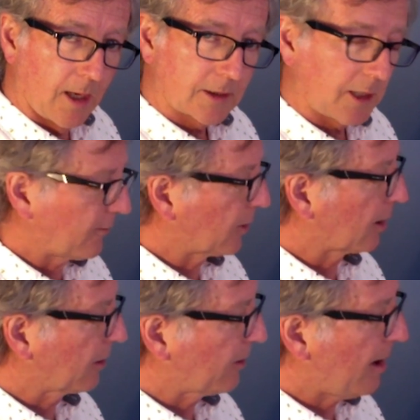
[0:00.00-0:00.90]
So you've got a
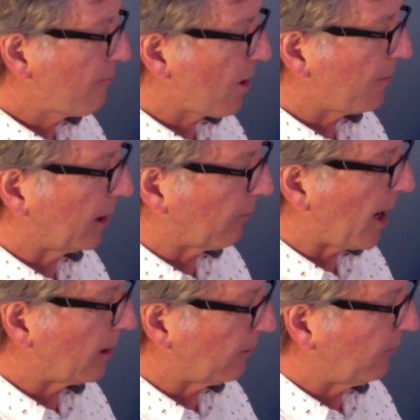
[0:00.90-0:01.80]
thumb wrapping
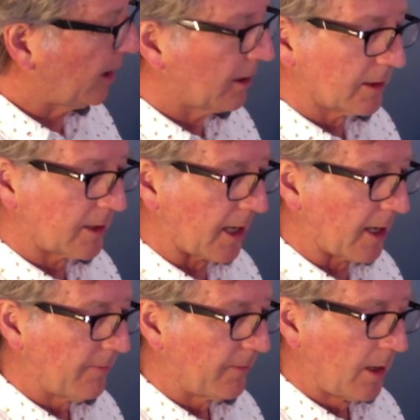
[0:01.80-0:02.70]
around and fingers there.